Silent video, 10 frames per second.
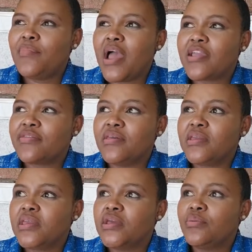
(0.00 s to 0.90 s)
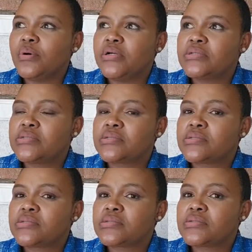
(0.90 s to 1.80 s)
I think it
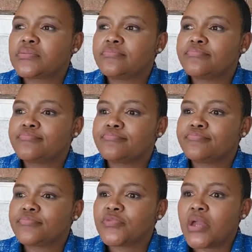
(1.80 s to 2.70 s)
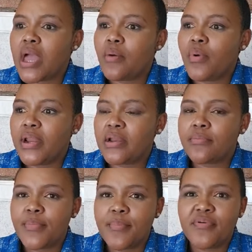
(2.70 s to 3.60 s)
was what I
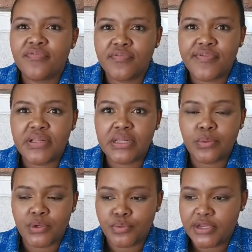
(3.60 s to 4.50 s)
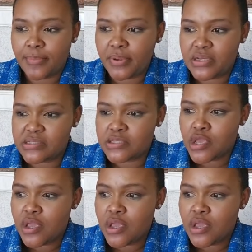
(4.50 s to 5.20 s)
remember vividly what would happen is